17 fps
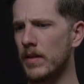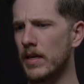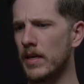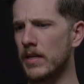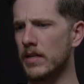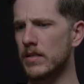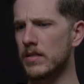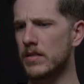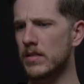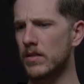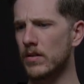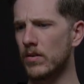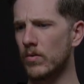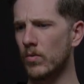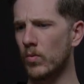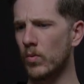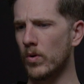is
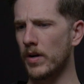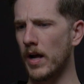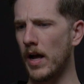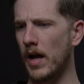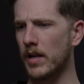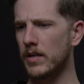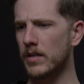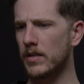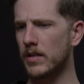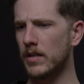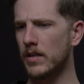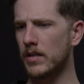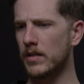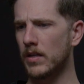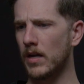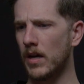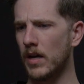we're not
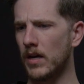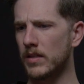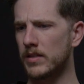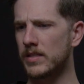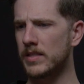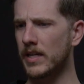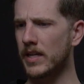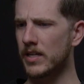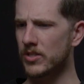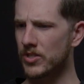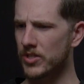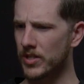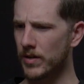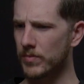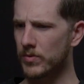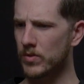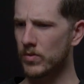sinking
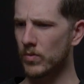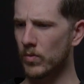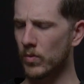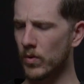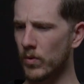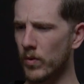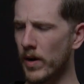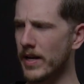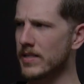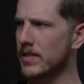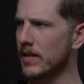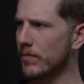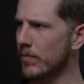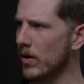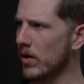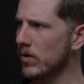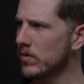ships, we're
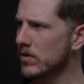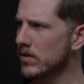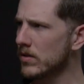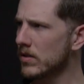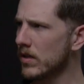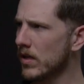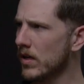raising boats.